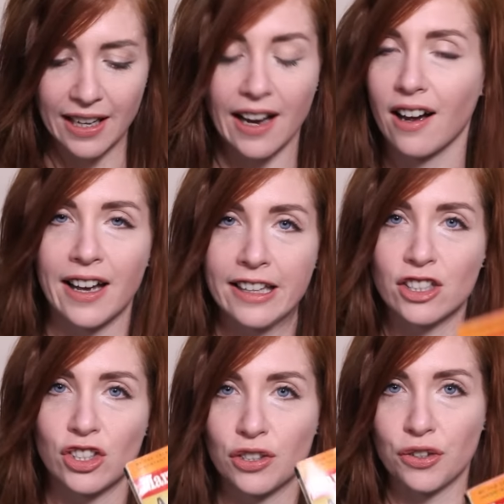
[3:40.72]
Yeah, I think
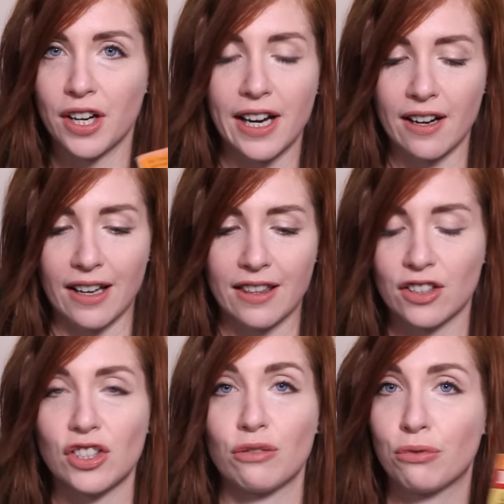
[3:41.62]
she's great. I think
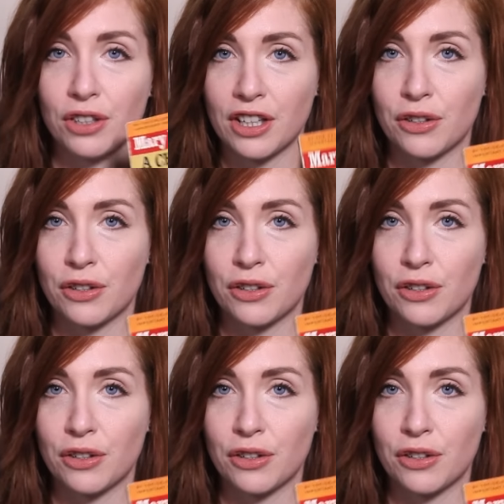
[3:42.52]
she's really